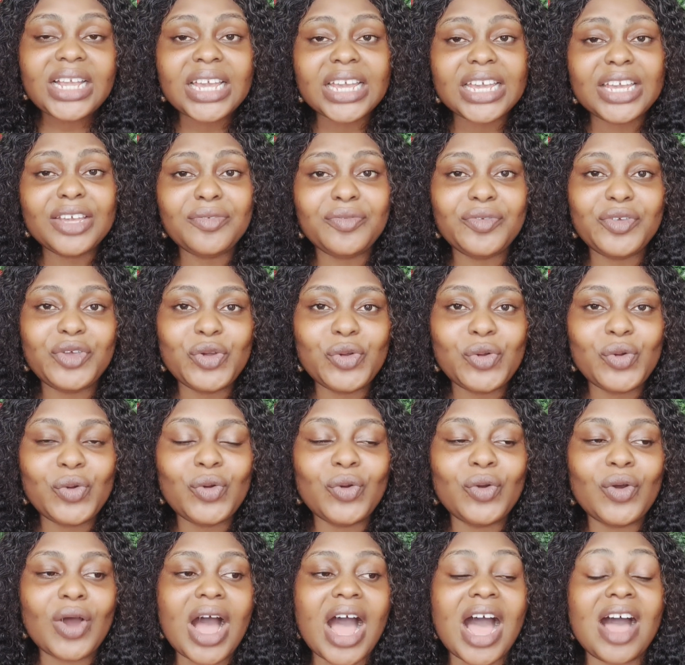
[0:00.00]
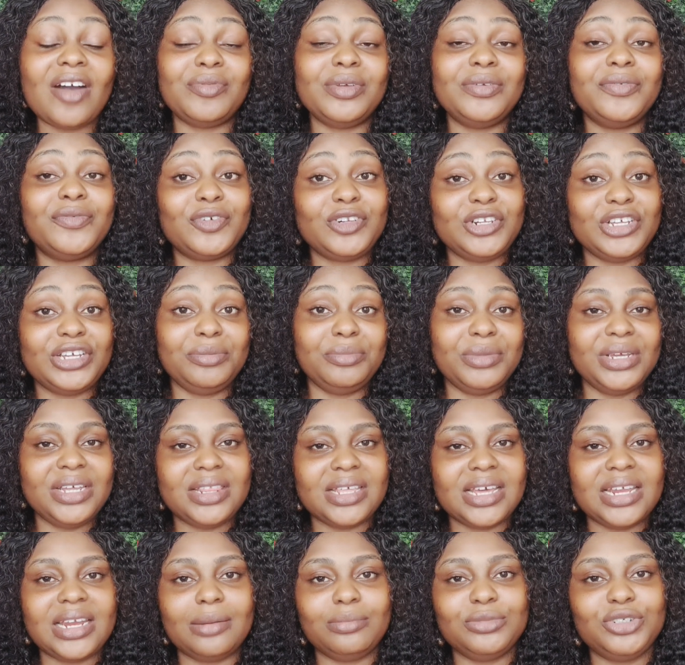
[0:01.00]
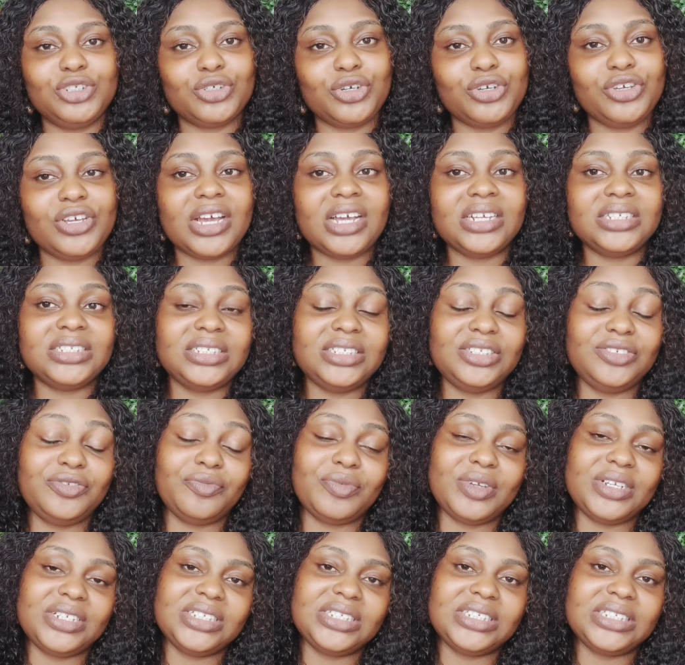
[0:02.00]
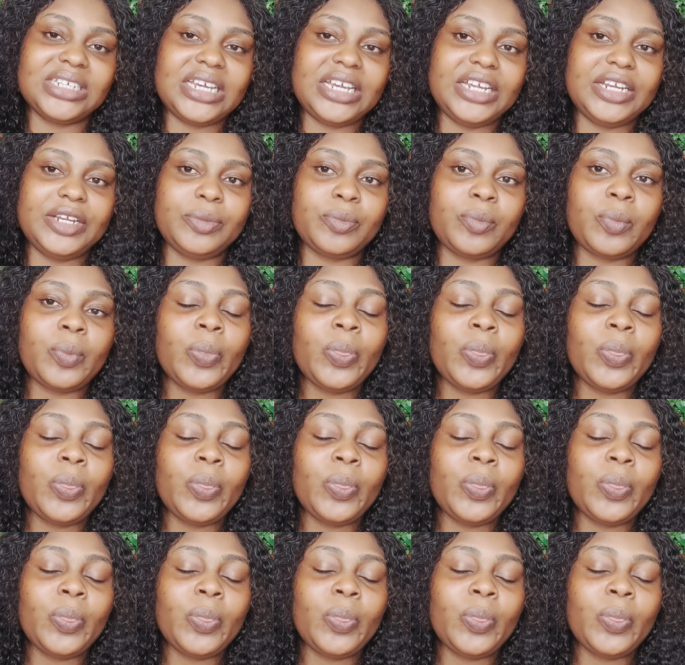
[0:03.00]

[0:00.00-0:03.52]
If you have been following me, then I'm sure you've been seeing